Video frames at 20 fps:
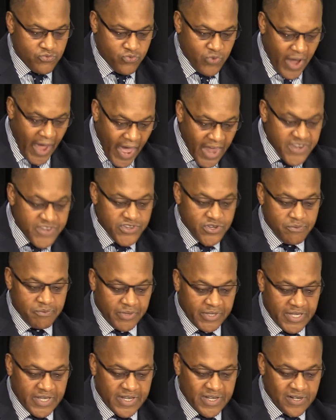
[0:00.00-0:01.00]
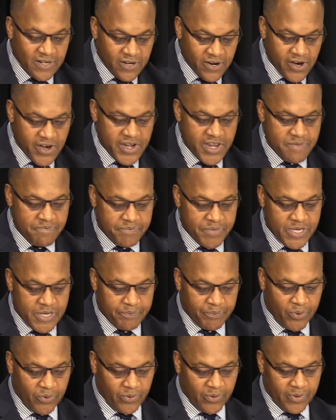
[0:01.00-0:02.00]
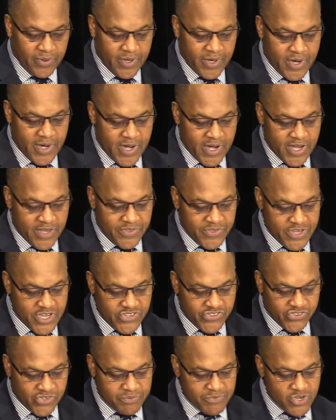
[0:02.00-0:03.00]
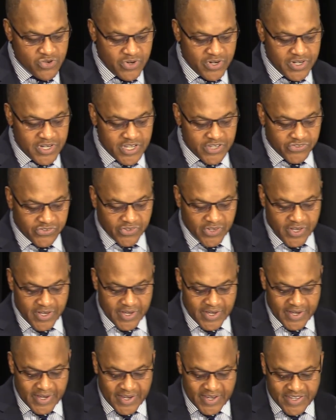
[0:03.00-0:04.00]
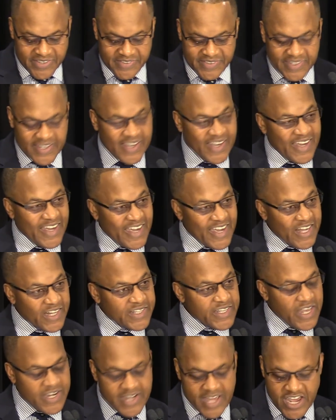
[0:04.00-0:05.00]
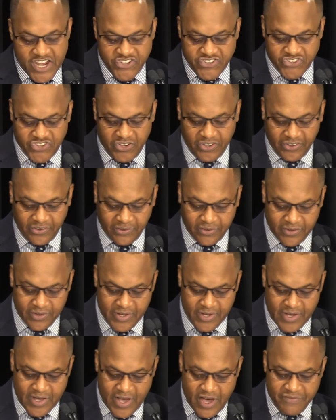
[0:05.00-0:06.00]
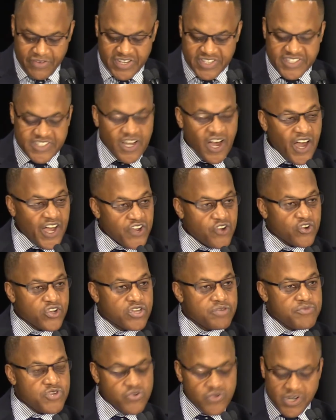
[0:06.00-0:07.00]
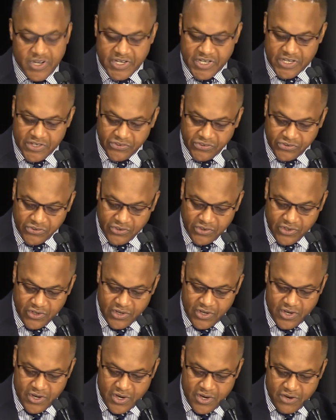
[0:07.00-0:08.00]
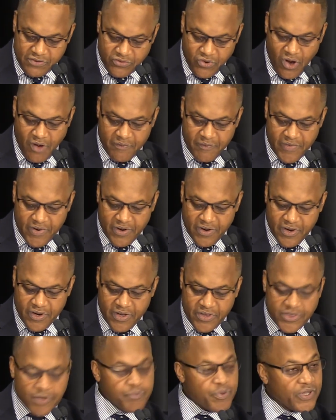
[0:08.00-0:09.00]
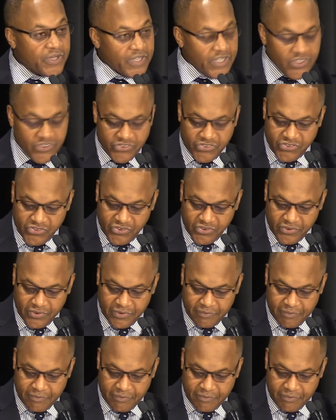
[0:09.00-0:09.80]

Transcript: randomly carding people in these communities is the alienation of entire communities from the police